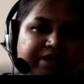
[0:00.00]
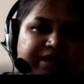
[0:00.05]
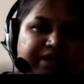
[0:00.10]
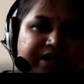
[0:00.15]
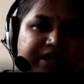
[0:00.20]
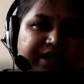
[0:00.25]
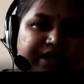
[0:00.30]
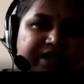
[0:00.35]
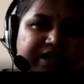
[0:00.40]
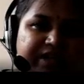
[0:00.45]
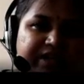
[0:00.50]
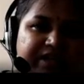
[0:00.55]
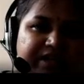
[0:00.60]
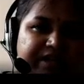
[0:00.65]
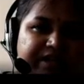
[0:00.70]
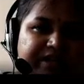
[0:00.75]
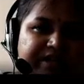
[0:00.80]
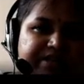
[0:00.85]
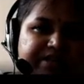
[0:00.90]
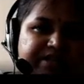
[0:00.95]
green color
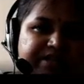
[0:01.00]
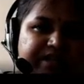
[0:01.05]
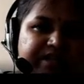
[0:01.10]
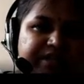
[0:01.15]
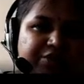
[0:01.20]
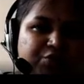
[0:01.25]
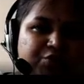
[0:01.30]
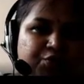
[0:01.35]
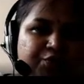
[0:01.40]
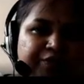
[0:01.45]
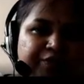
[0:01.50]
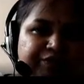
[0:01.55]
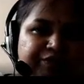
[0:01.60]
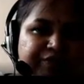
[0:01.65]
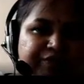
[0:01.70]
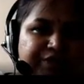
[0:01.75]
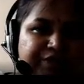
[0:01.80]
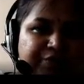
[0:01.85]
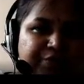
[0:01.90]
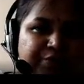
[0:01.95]
intensity
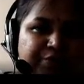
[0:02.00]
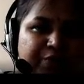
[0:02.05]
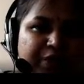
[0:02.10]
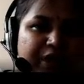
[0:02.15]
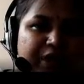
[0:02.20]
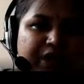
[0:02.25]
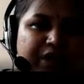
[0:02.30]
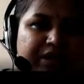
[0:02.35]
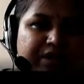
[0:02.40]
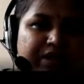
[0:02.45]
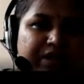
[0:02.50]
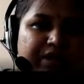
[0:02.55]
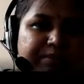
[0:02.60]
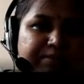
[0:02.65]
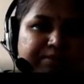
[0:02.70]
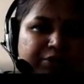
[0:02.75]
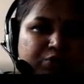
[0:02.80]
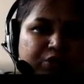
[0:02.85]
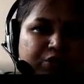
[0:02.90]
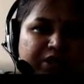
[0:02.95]
252, and a
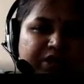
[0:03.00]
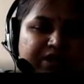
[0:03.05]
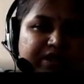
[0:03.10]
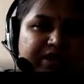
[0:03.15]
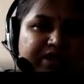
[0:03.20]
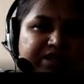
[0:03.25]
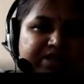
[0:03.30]
blue color